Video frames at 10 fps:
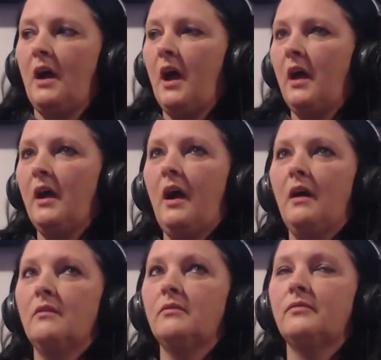I
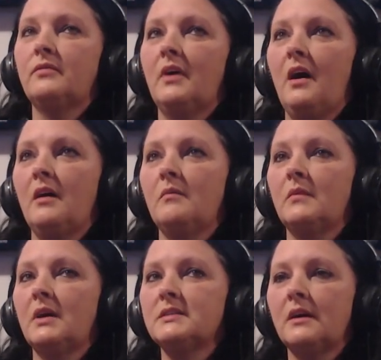have um,
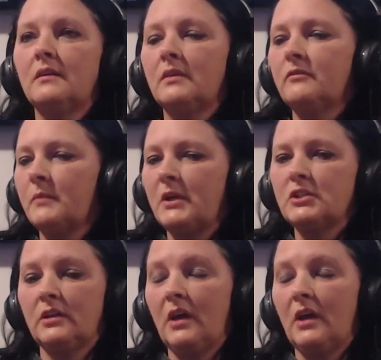a ton of information.